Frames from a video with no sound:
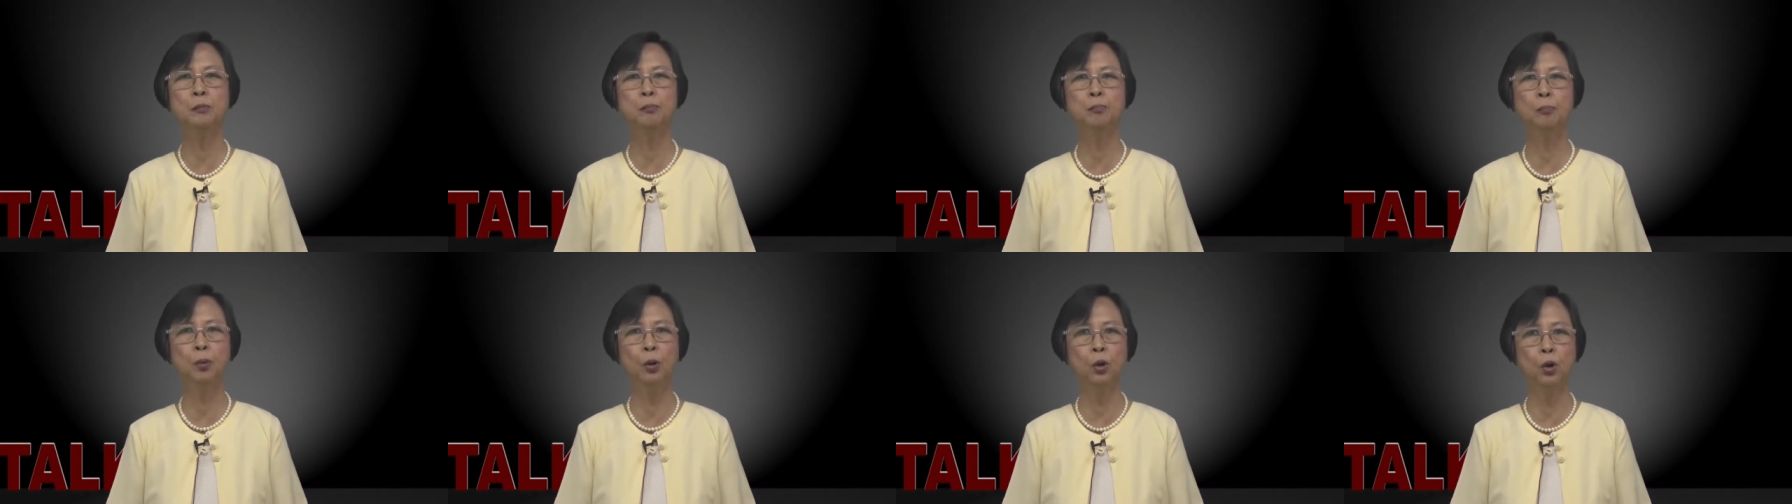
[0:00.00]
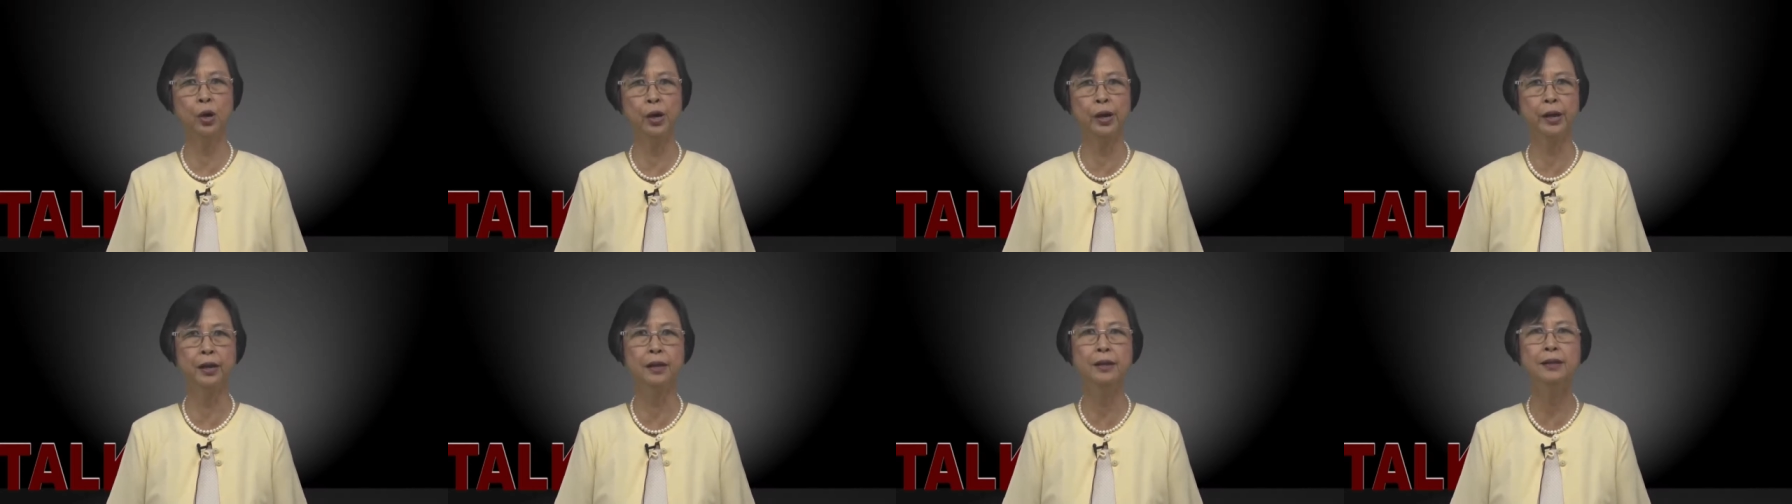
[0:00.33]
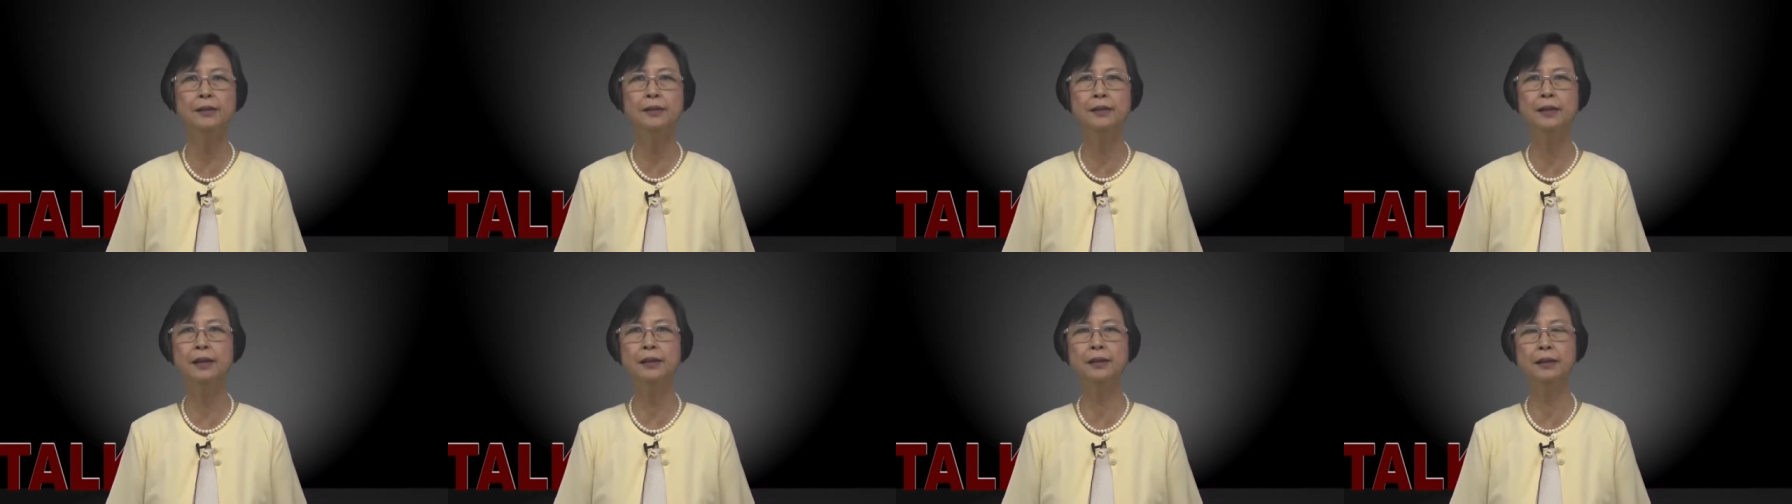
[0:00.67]

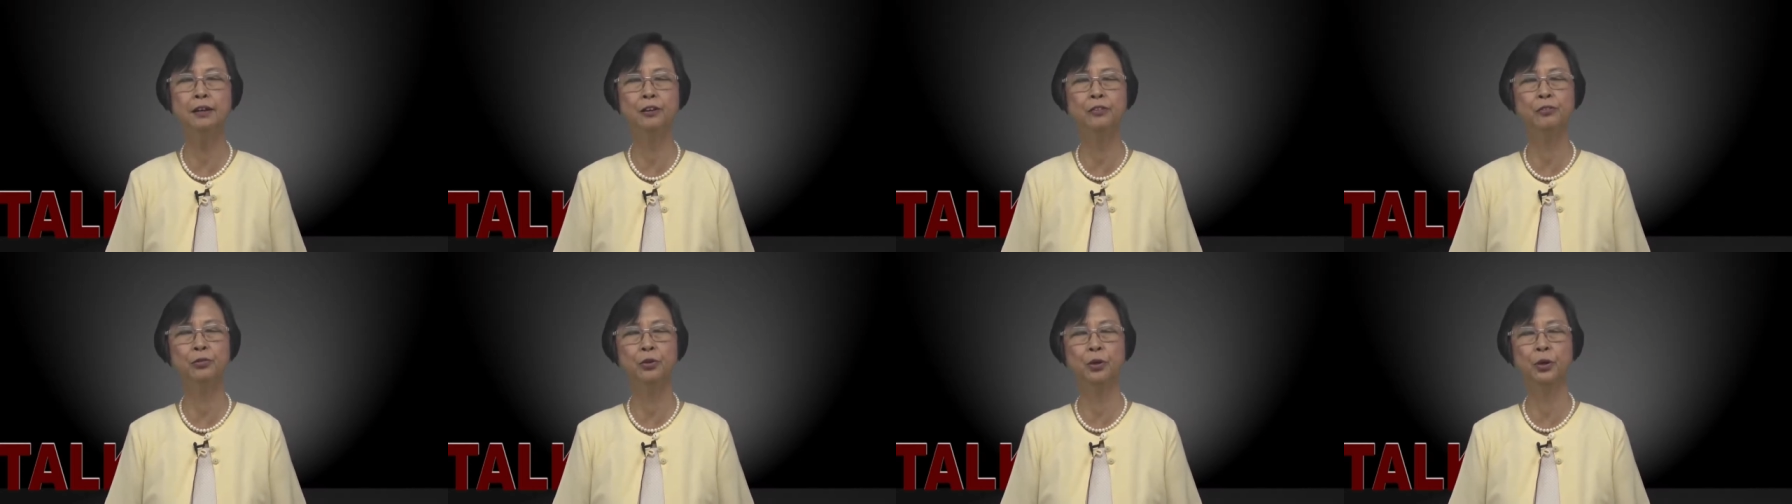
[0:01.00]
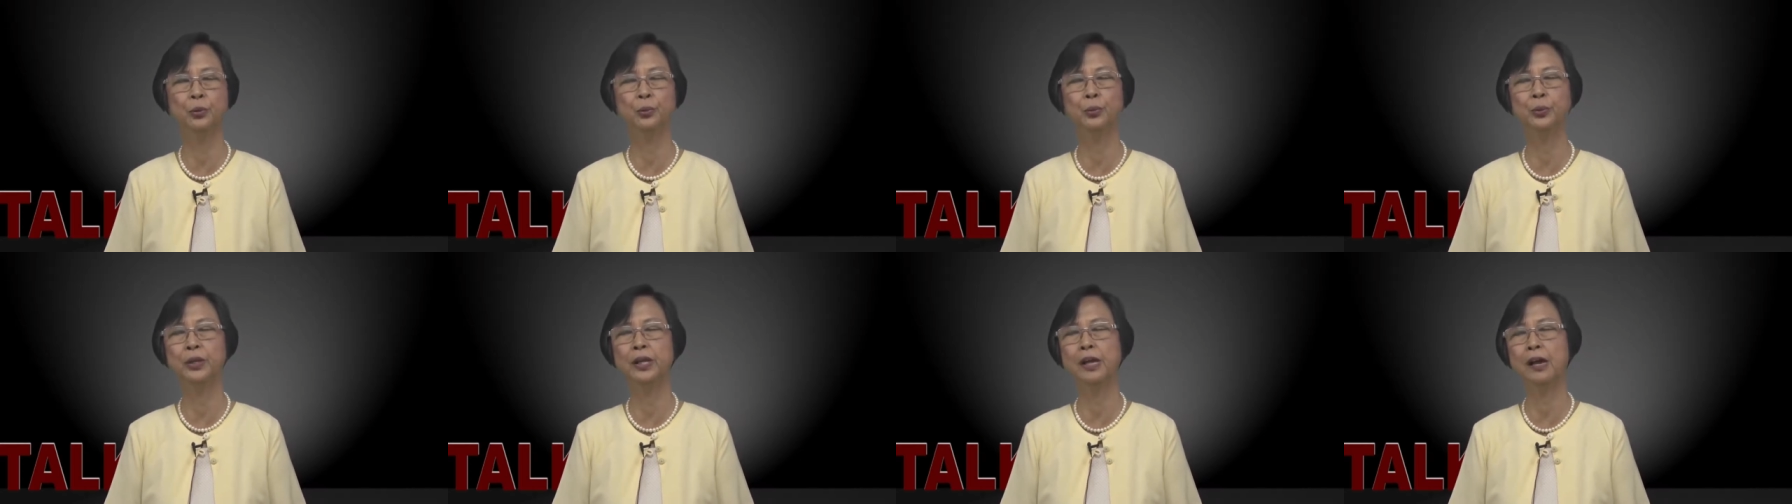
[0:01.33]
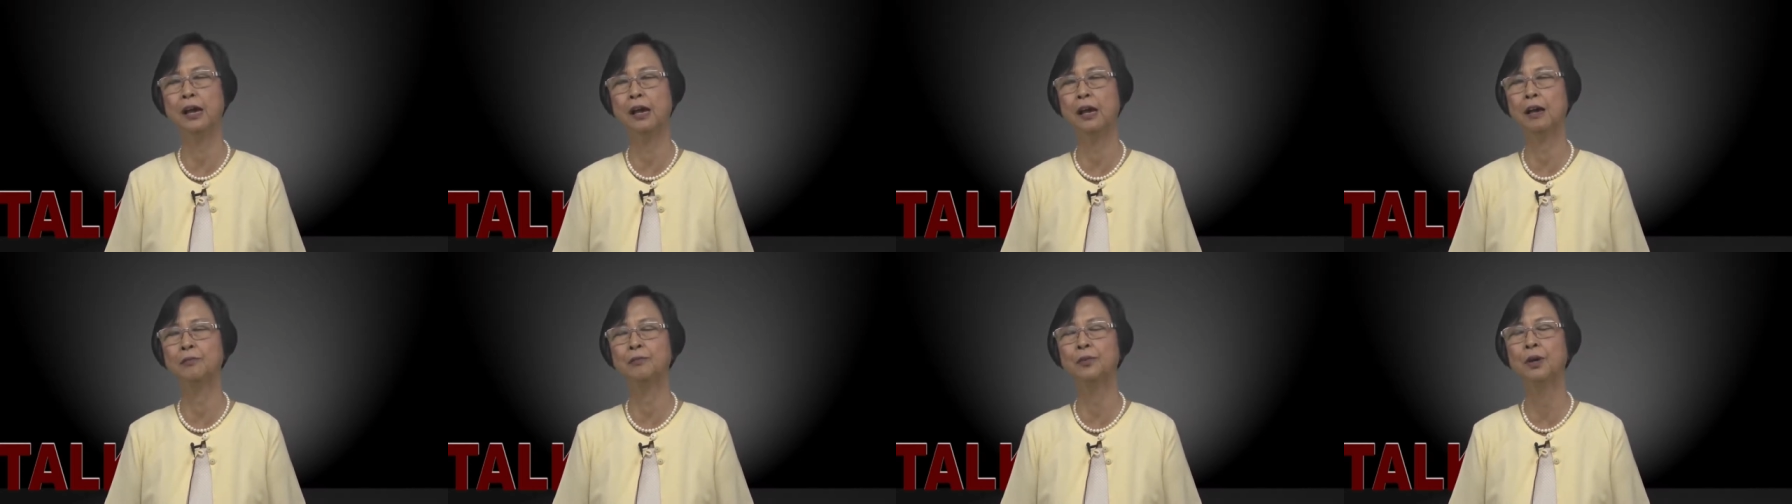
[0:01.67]
employed and therefore would
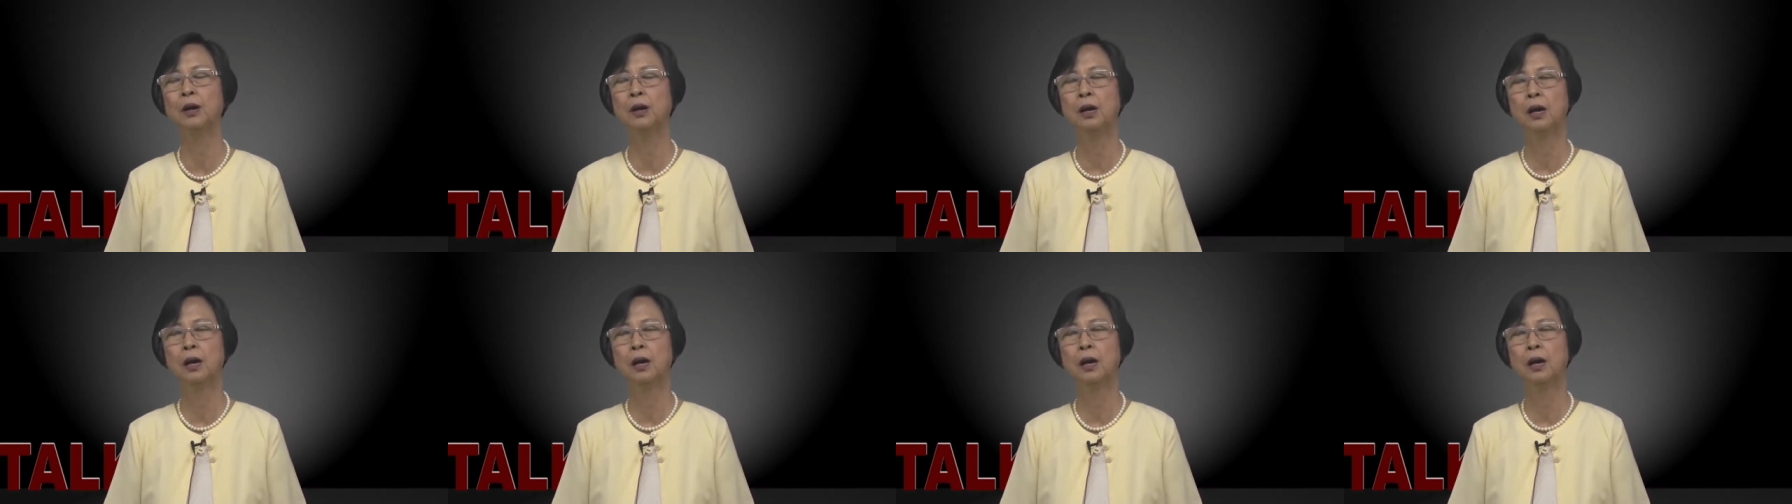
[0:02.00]
have